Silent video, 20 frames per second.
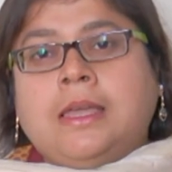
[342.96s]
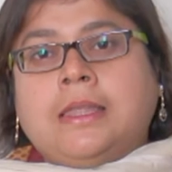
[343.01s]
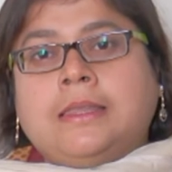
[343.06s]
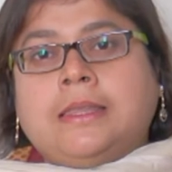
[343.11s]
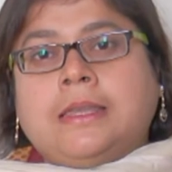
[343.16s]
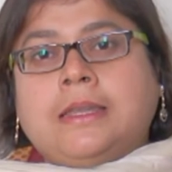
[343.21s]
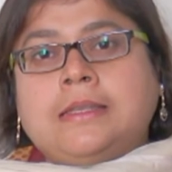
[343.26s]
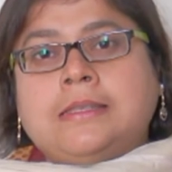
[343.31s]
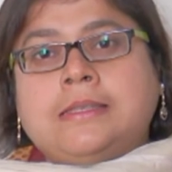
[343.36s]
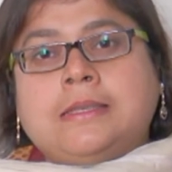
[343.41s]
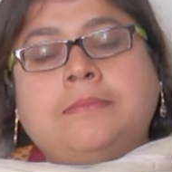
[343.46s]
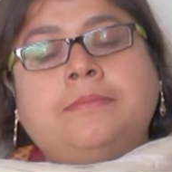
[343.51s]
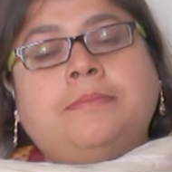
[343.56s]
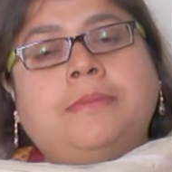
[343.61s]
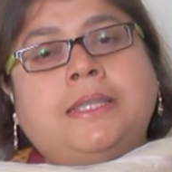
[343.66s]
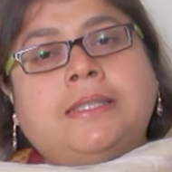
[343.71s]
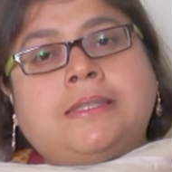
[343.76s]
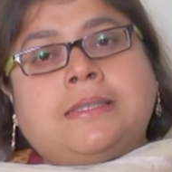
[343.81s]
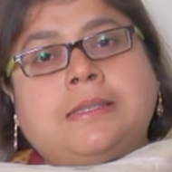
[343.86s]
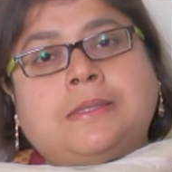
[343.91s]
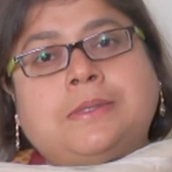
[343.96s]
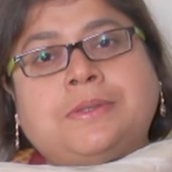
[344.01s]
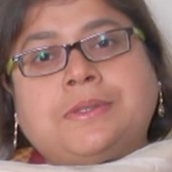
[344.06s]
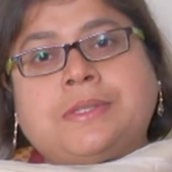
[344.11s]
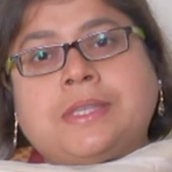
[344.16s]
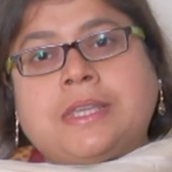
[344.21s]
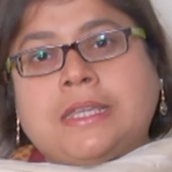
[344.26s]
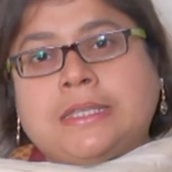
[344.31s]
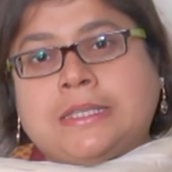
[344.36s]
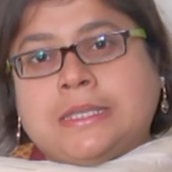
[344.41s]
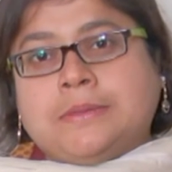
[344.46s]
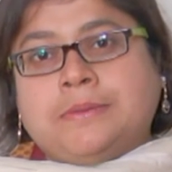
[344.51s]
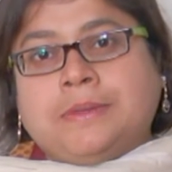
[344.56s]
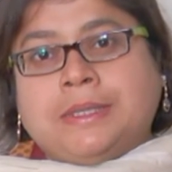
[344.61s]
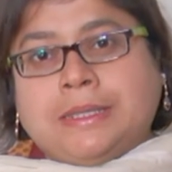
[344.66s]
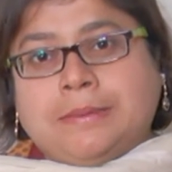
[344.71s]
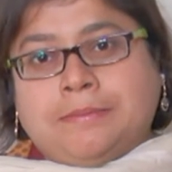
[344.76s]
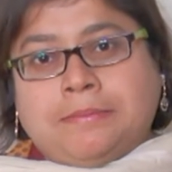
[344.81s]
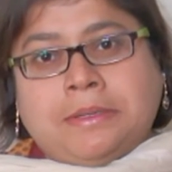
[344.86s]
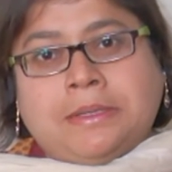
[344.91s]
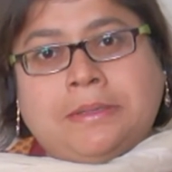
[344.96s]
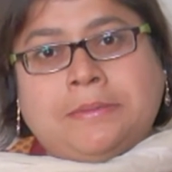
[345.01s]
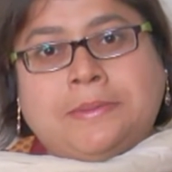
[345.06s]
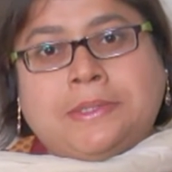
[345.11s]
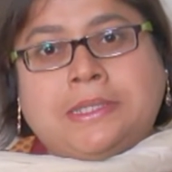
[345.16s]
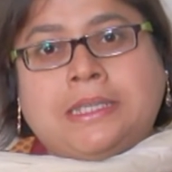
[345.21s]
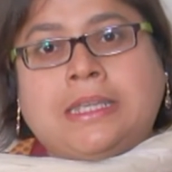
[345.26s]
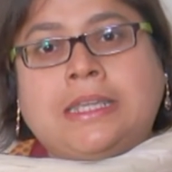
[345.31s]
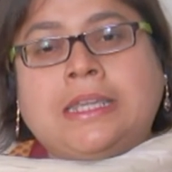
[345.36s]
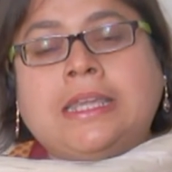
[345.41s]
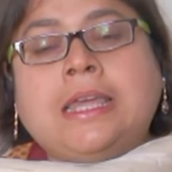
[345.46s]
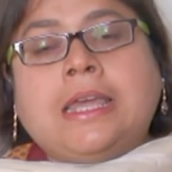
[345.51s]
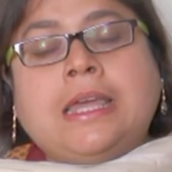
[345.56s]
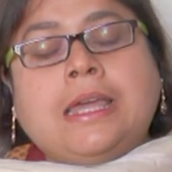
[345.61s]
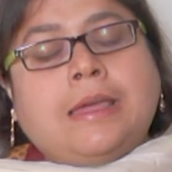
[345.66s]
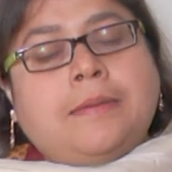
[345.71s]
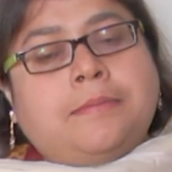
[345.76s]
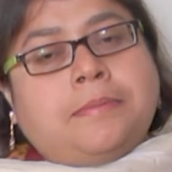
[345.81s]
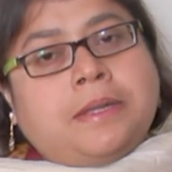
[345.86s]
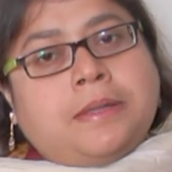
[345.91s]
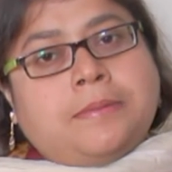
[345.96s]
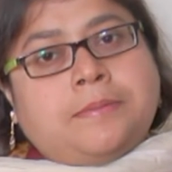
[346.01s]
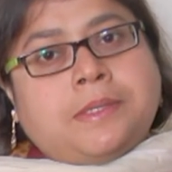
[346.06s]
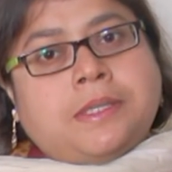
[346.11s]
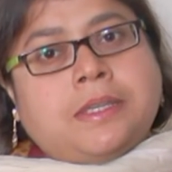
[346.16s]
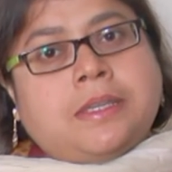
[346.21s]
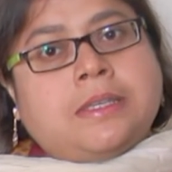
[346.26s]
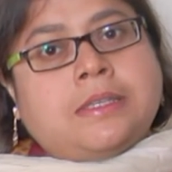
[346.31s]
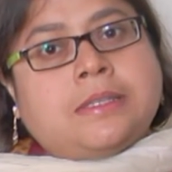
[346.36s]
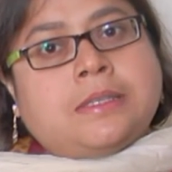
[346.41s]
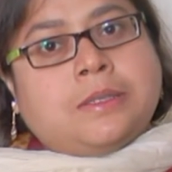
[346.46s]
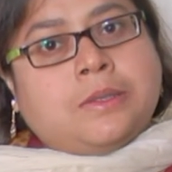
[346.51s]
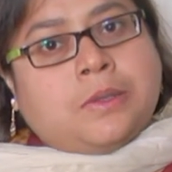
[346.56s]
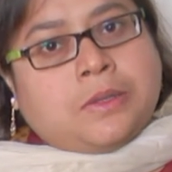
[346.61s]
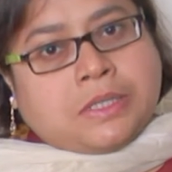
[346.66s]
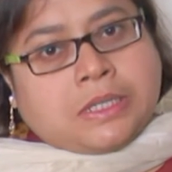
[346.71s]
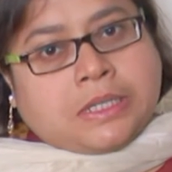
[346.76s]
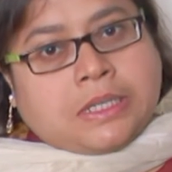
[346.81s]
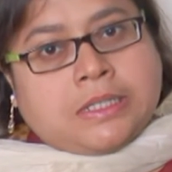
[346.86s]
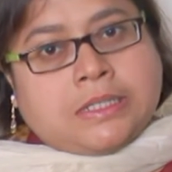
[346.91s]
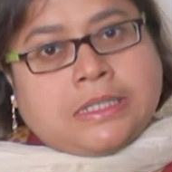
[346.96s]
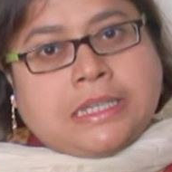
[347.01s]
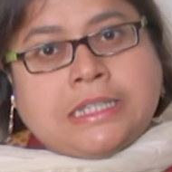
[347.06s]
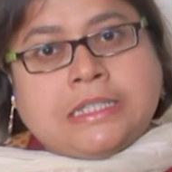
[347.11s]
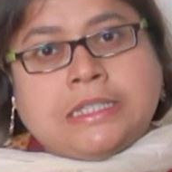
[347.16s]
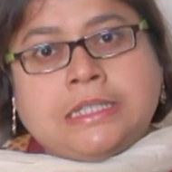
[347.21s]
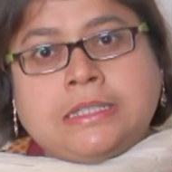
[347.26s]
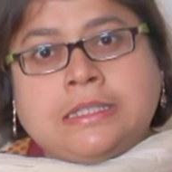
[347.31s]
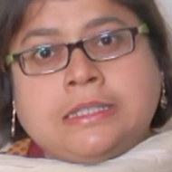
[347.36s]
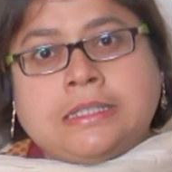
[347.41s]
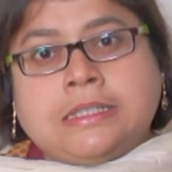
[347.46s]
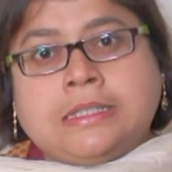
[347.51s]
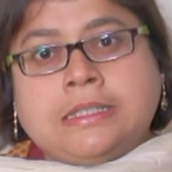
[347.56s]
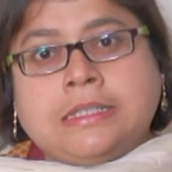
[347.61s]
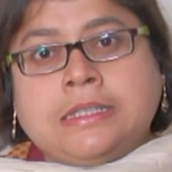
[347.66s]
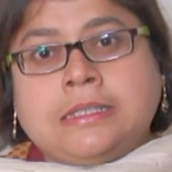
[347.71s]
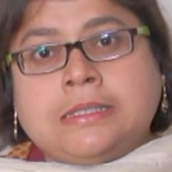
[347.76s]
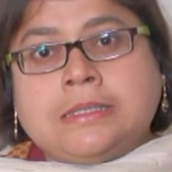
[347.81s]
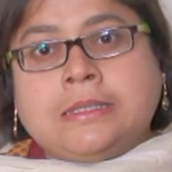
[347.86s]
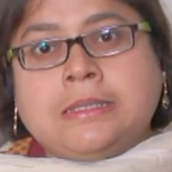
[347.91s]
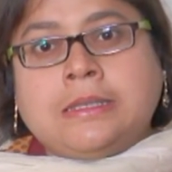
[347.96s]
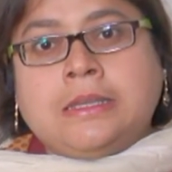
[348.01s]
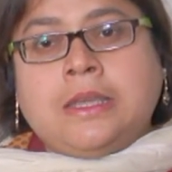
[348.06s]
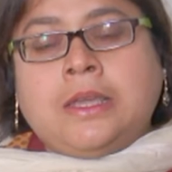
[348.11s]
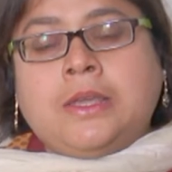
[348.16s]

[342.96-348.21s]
There are some myths associated with epilepsy. Epilepsy is not a contagious disease.